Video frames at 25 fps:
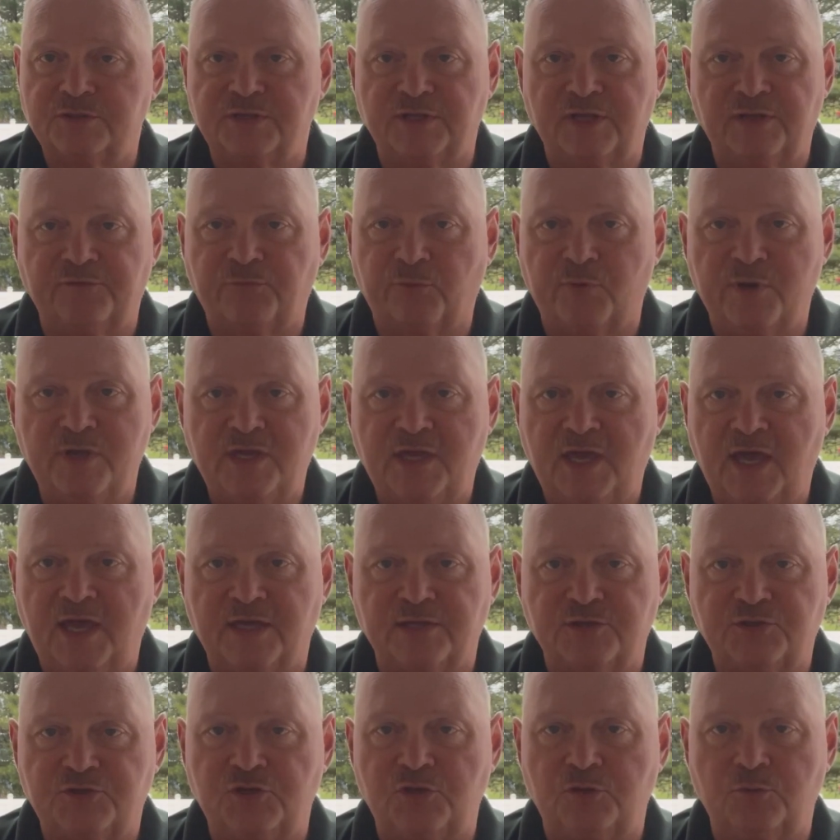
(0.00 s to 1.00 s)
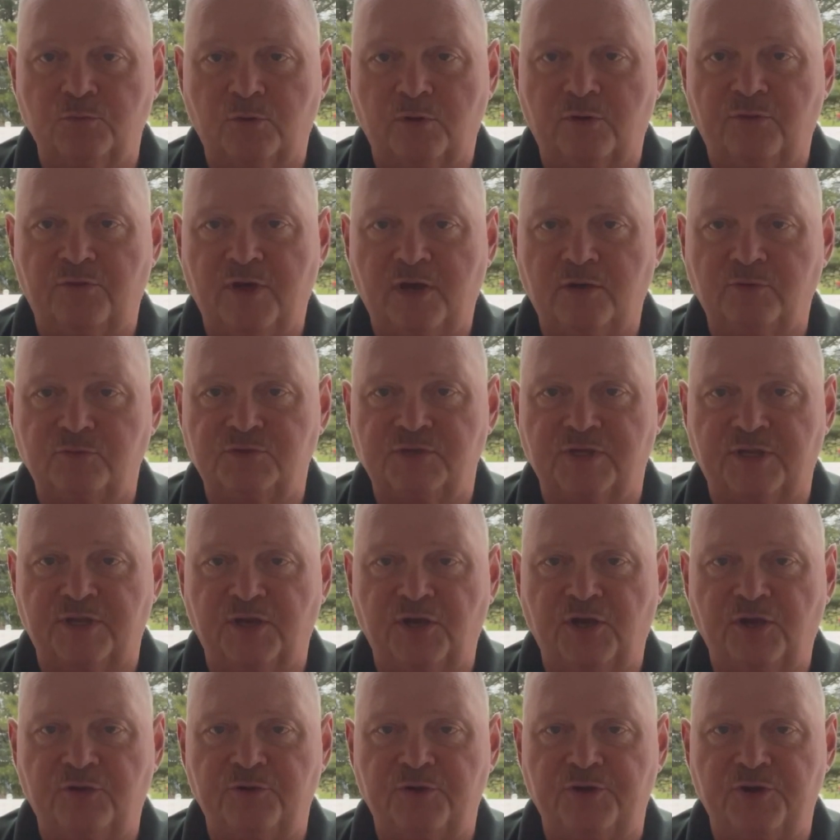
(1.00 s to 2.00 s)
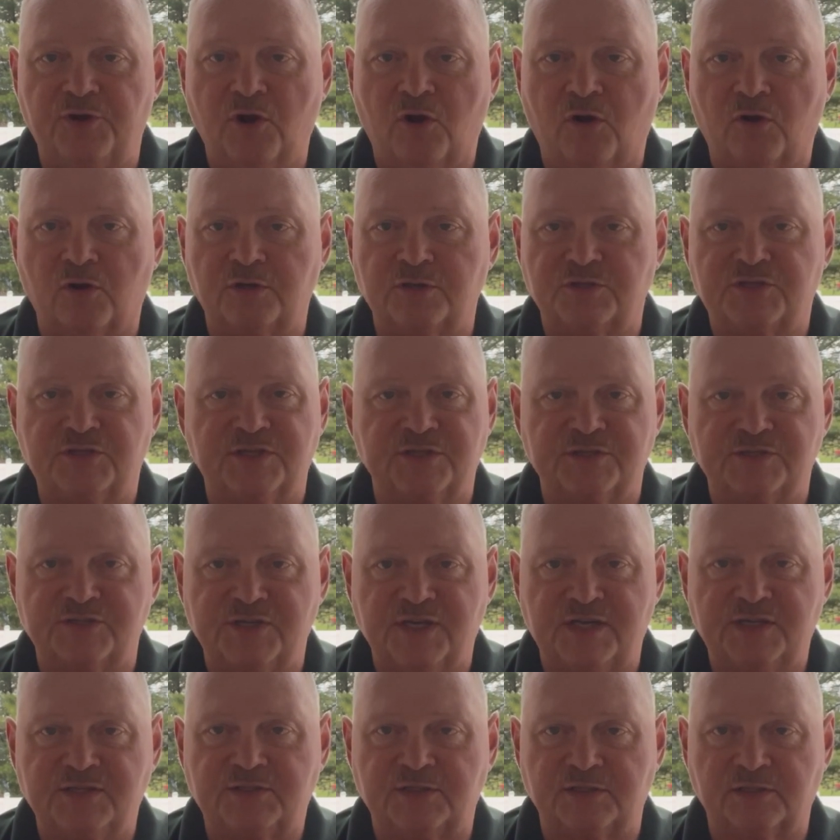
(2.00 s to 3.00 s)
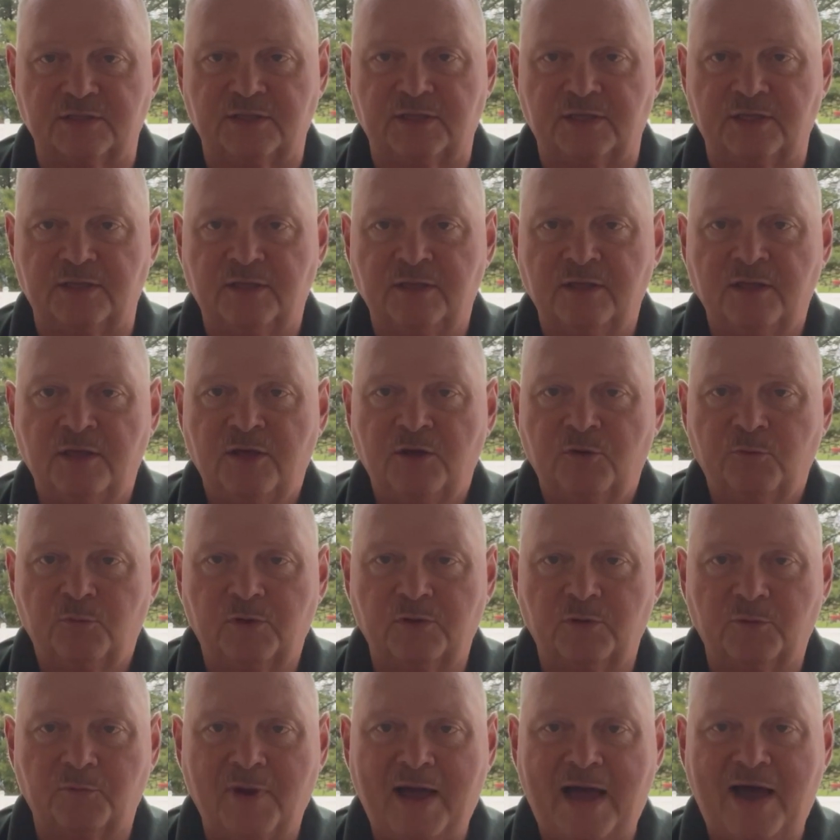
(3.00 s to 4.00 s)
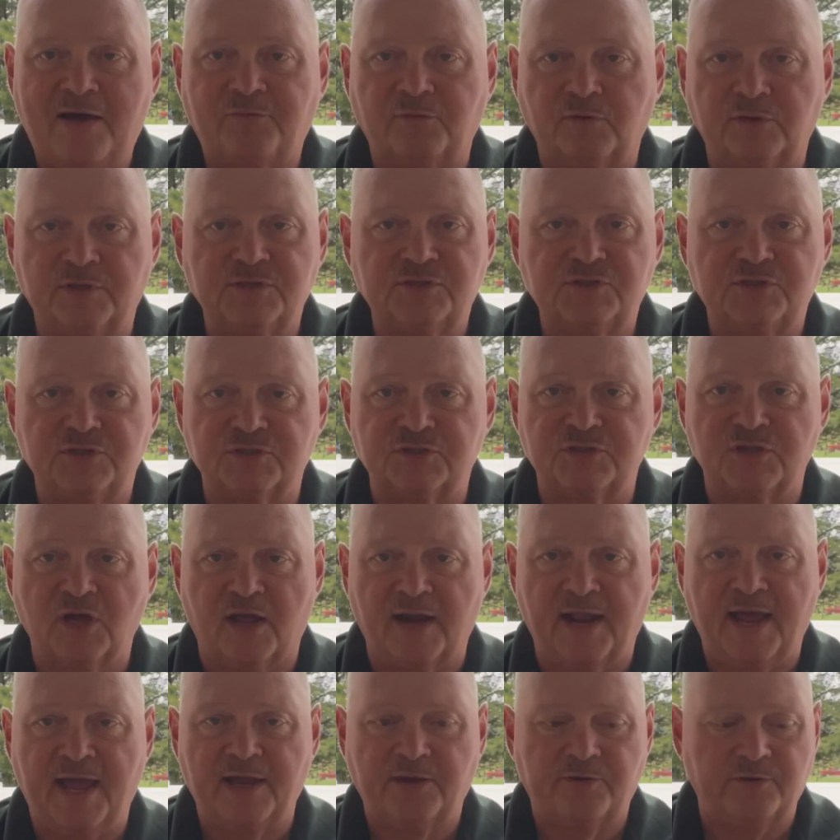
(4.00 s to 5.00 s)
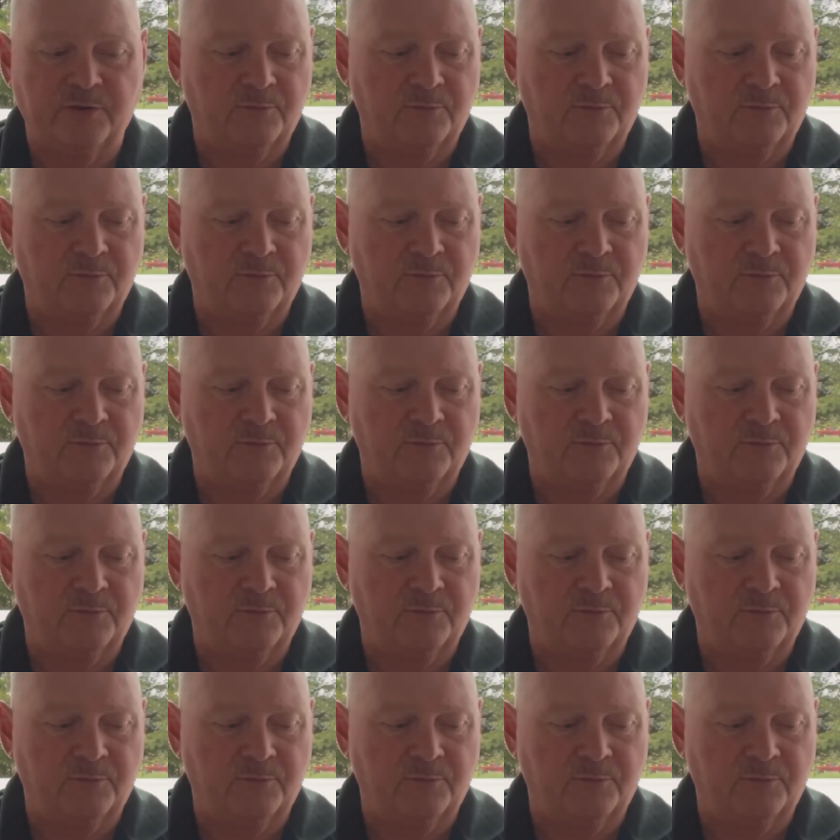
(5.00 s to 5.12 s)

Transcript: And if we can't shoot one of those at 100 yards consistently with a rifle, it's just not an accurate